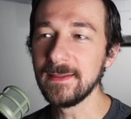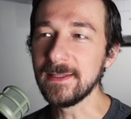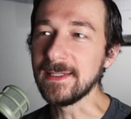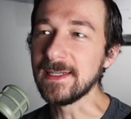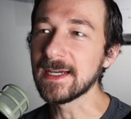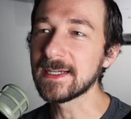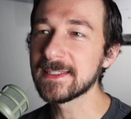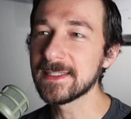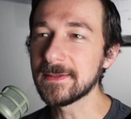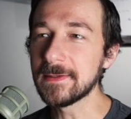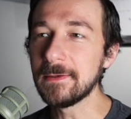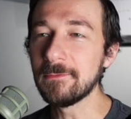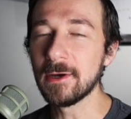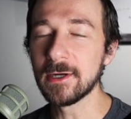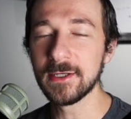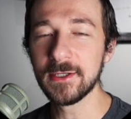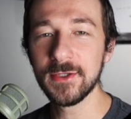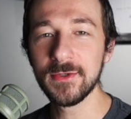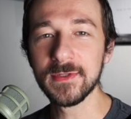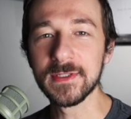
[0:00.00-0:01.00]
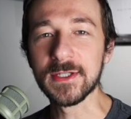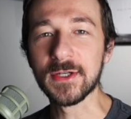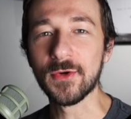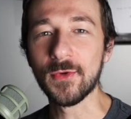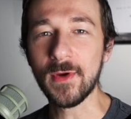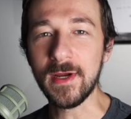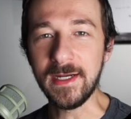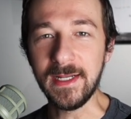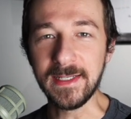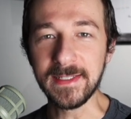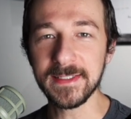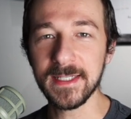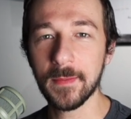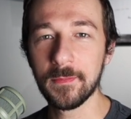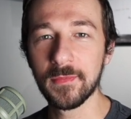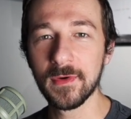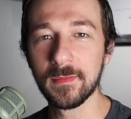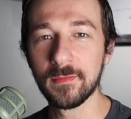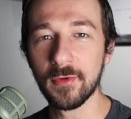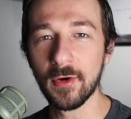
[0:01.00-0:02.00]
the next thing we want to do is create a
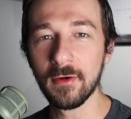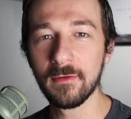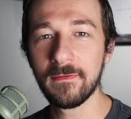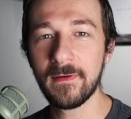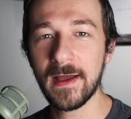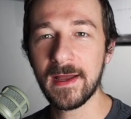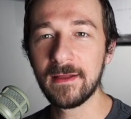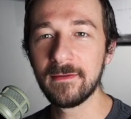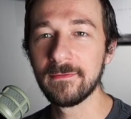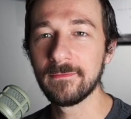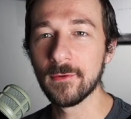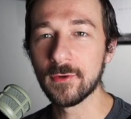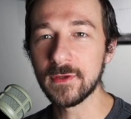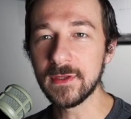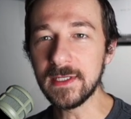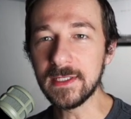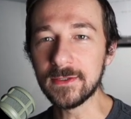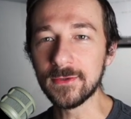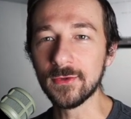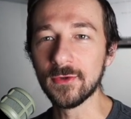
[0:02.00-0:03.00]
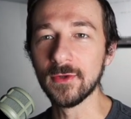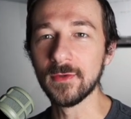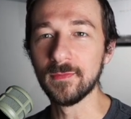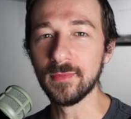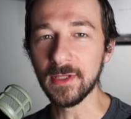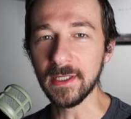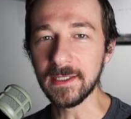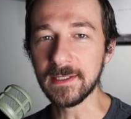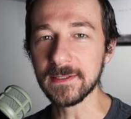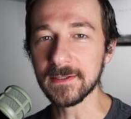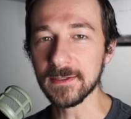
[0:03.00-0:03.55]
separate profile for the Google Play